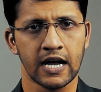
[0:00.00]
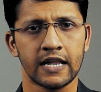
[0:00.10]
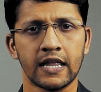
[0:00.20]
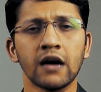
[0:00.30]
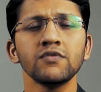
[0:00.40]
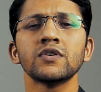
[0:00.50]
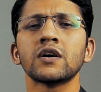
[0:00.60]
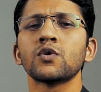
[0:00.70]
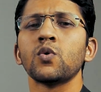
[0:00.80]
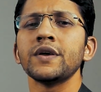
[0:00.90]
And now you
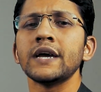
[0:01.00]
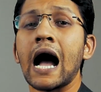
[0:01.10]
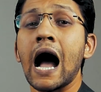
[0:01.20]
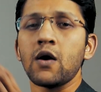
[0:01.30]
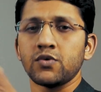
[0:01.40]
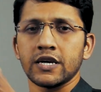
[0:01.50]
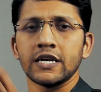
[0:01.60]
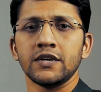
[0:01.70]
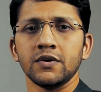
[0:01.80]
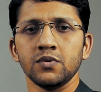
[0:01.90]
are going out
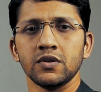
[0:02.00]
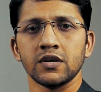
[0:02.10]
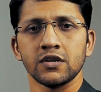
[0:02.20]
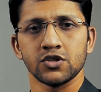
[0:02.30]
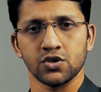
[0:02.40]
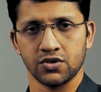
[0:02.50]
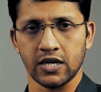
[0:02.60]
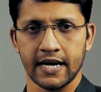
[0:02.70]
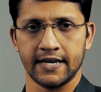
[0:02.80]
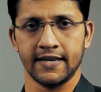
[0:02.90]
into the
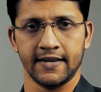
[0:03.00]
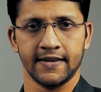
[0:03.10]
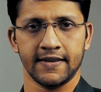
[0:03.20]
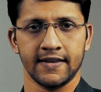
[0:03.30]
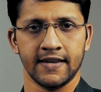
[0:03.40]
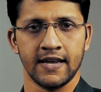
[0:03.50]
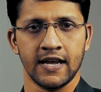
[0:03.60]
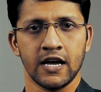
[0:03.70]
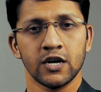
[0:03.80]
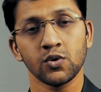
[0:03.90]
society
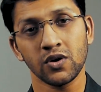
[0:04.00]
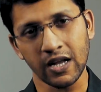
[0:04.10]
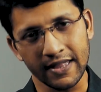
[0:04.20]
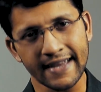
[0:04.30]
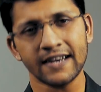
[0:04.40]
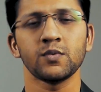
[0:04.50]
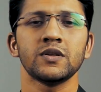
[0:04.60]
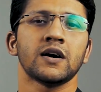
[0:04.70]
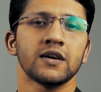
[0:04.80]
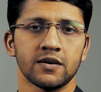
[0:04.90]
to connect
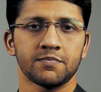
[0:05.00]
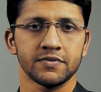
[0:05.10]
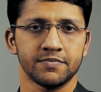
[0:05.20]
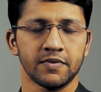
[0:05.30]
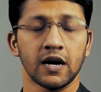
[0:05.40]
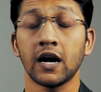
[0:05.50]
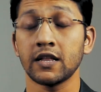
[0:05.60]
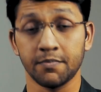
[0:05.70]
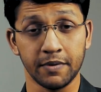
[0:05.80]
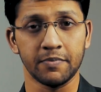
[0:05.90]
with other
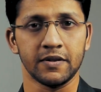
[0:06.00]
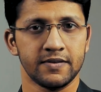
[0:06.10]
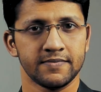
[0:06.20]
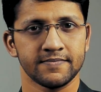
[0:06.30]
people.